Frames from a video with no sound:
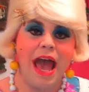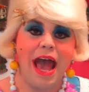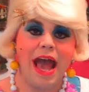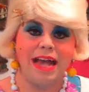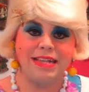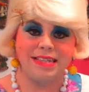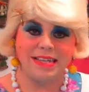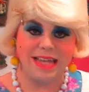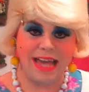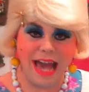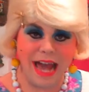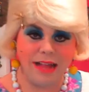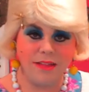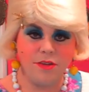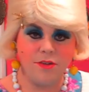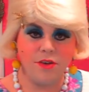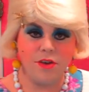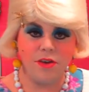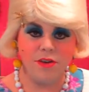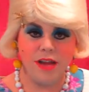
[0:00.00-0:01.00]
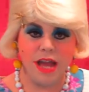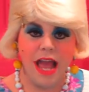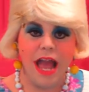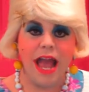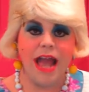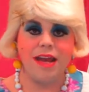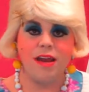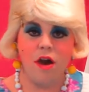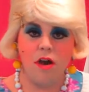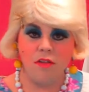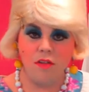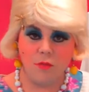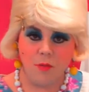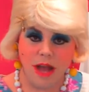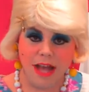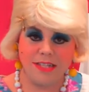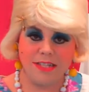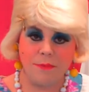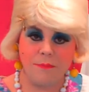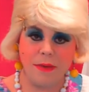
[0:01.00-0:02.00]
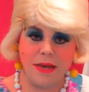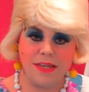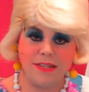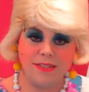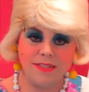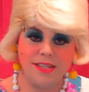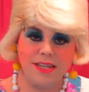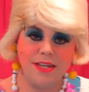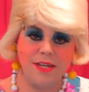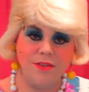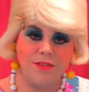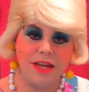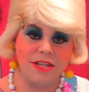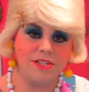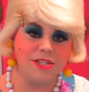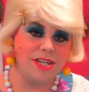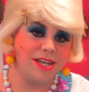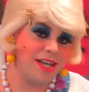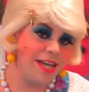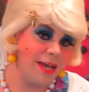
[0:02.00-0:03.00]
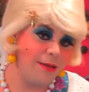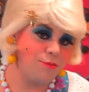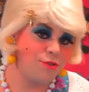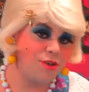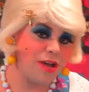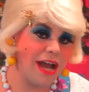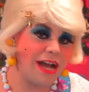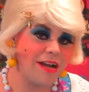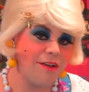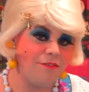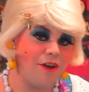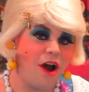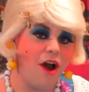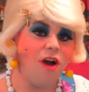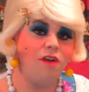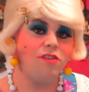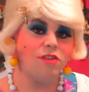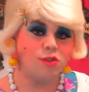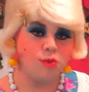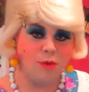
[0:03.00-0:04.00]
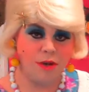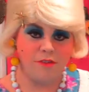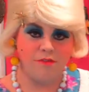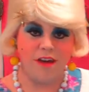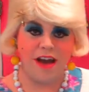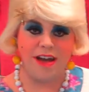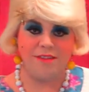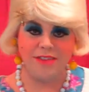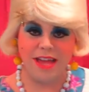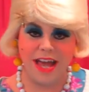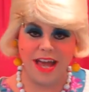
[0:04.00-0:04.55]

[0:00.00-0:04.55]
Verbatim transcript: has a calendar and all the recipes too that you can keep track of all the 25